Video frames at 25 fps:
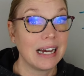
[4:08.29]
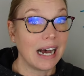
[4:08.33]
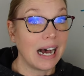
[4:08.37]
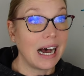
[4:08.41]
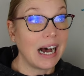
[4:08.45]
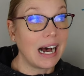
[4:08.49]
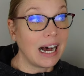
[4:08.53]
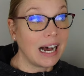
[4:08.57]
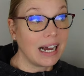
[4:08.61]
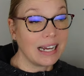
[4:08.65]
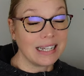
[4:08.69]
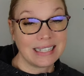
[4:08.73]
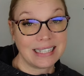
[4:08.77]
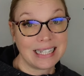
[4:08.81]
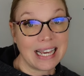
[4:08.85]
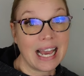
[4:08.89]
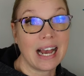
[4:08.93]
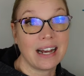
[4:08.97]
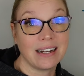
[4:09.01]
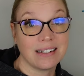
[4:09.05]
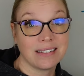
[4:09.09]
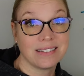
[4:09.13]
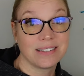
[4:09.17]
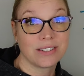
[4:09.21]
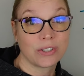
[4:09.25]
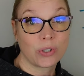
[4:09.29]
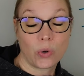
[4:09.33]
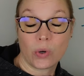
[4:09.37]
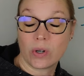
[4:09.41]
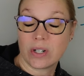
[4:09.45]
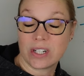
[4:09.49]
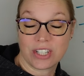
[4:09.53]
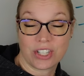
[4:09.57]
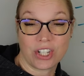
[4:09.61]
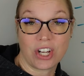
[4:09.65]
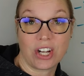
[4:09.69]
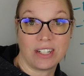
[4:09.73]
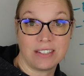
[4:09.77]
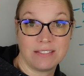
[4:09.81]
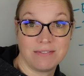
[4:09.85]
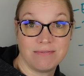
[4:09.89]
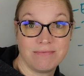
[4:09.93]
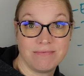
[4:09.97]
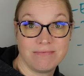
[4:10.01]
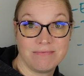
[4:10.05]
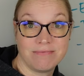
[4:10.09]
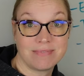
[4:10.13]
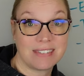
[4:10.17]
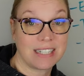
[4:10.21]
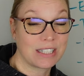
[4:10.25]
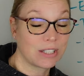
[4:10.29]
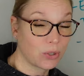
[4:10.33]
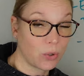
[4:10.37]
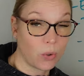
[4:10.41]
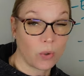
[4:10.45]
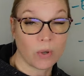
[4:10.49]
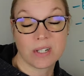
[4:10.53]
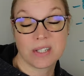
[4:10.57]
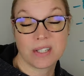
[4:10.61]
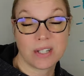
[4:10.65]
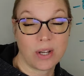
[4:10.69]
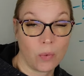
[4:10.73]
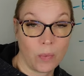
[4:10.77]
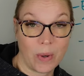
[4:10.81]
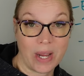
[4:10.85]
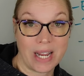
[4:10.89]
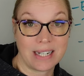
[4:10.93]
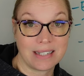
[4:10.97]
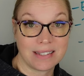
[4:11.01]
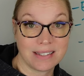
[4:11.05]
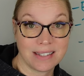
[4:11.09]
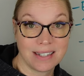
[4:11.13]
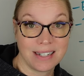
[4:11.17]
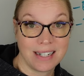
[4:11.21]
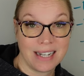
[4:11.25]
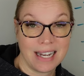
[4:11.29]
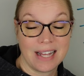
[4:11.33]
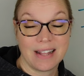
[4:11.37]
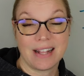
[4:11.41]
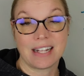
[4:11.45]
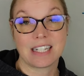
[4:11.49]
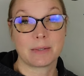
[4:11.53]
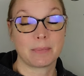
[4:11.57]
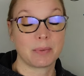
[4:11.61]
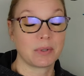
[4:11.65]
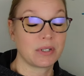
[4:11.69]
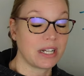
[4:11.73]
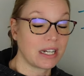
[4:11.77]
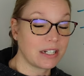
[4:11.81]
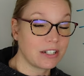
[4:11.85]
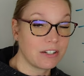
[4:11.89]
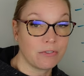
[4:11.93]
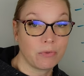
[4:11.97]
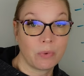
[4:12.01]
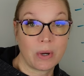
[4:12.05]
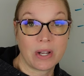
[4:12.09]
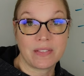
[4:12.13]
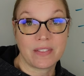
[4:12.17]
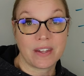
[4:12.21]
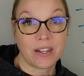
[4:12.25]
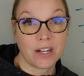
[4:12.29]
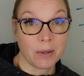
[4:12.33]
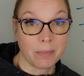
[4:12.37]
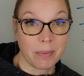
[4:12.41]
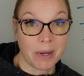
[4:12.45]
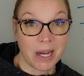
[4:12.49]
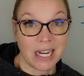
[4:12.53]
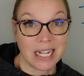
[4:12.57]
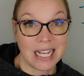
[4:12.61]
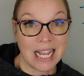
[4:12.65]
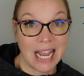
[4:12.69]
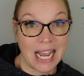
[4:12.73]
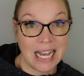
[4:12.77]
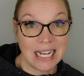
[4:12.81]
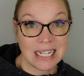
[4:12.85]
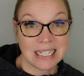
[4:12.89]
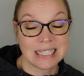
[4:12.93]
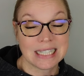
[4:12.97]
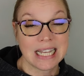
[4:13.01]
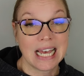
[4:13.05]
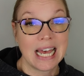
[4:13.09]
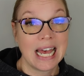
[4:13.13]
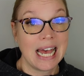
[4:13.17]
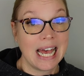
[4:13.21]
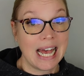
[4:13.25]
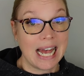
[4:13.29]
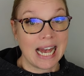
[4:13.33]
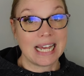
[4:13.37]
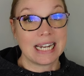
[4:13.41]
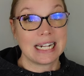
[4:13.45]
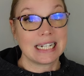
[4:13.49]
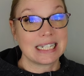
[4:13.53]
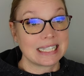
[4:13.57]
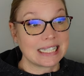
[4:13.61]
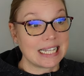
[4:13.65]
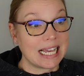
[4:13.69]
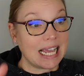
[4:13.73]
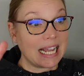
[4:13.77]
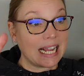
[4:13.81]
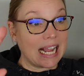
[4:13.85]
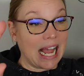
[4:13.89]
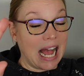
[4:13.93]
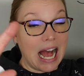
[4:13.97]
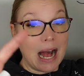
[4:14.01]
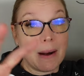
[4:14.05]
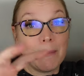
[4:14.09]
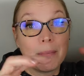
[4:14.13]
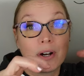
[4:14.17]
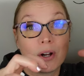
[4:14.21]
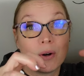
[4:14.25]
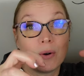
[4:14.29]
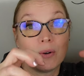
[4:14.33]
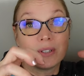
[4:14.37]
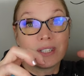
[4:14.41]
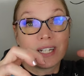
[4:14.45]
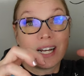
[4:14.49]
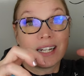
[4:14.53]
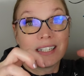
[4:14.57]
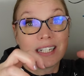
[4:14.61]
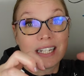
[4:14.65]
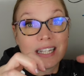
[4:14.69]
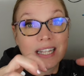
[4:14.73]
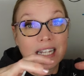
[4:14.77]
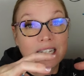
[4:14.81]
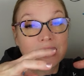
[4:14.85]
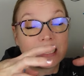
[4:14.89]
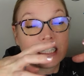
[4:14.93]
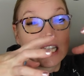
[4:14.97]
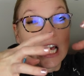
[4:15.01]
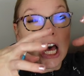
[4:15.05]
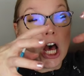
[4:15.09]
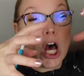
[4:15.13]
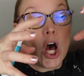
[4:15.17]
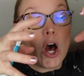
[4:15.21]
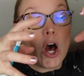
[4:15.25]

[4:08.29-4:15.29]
Uh, yeah, cortisol. That's cortisol weight. That's a protective weight that your body has. And it's saying, I'm going to hold on to this